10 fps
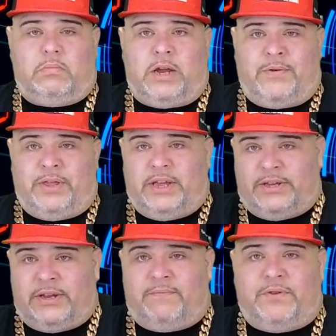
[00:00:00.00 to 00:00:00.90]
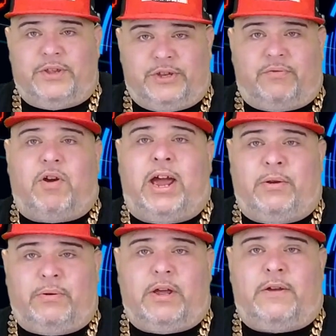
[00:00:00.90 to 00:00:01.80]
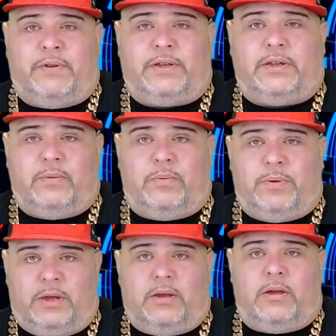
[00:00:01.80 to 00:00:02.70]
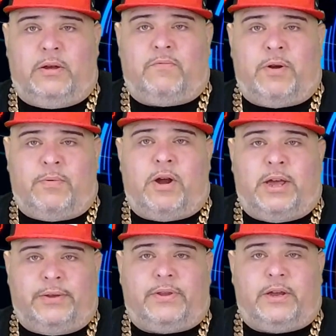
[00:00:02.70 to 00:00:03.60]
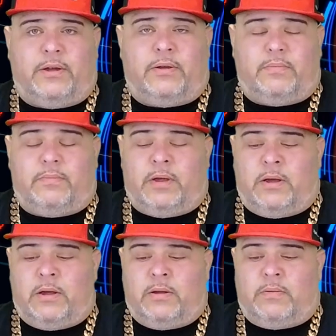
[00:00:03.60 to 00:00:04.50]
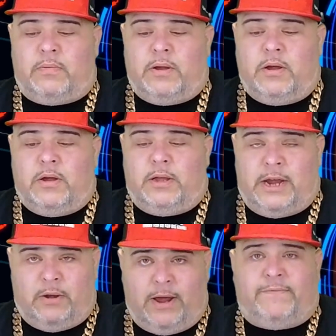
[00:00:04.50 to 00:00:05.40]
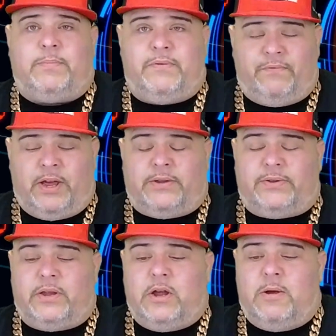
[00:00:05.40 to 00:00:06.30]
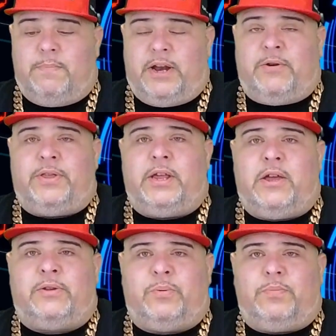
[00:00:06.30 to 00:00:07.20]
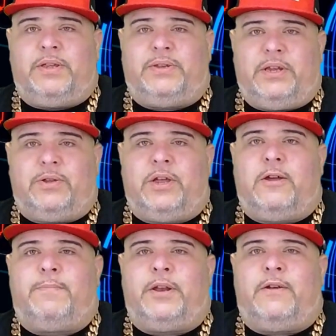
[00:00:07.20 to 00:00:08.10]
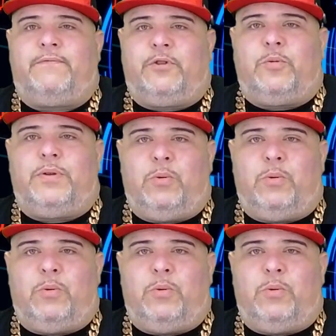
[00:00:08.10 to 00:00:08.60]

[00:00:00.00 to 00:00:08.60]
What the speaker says: Everything except for the surround, obviously, will be rubberized, like that'll have to be flexed. But everything else will be sealed up enough to be